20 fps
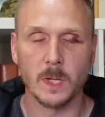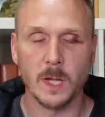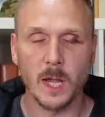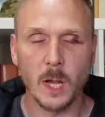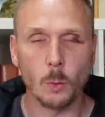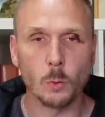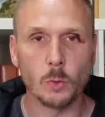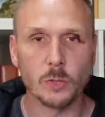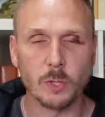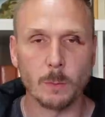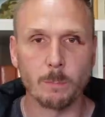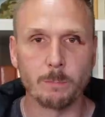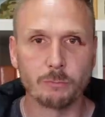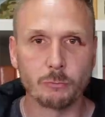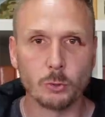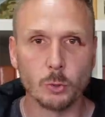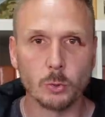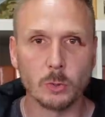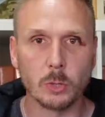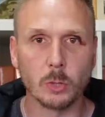It was a
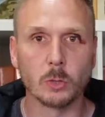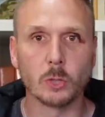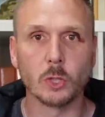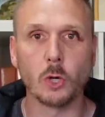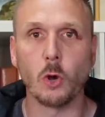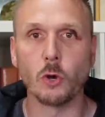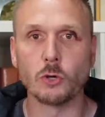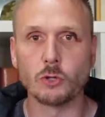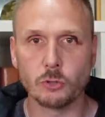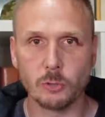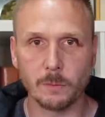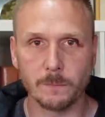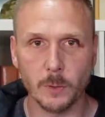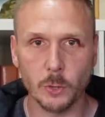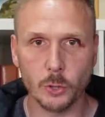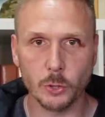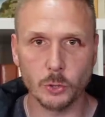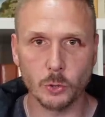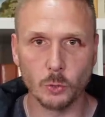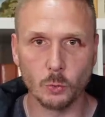brutal,
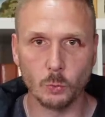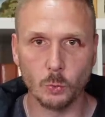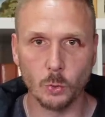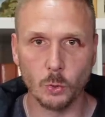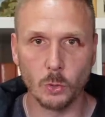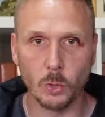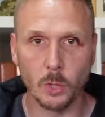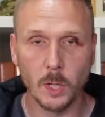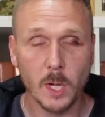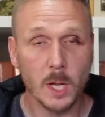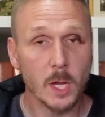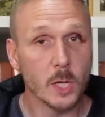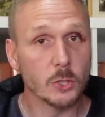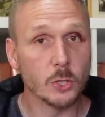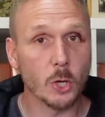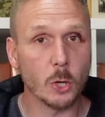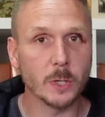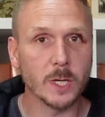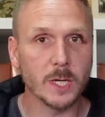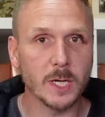controversial war
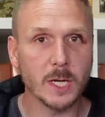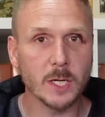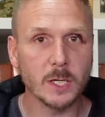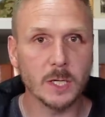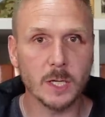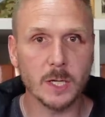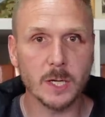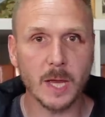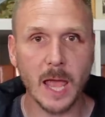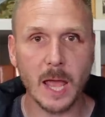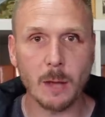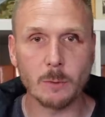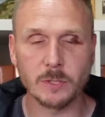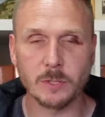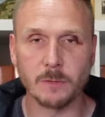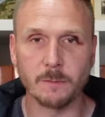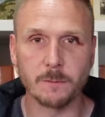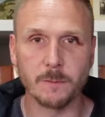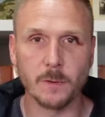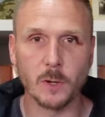known in India now as the
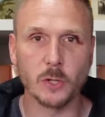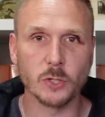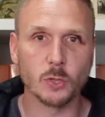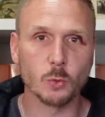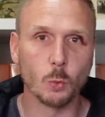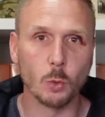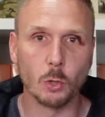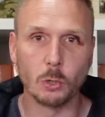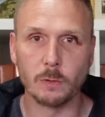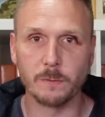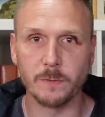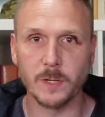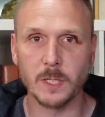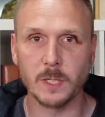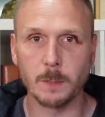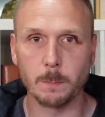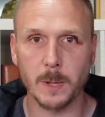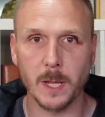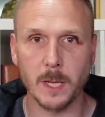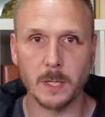First War of
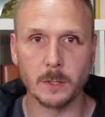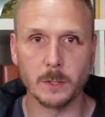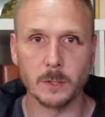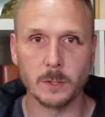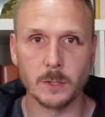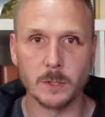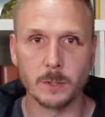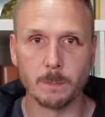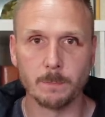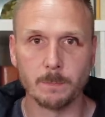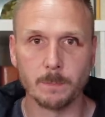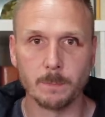Independence.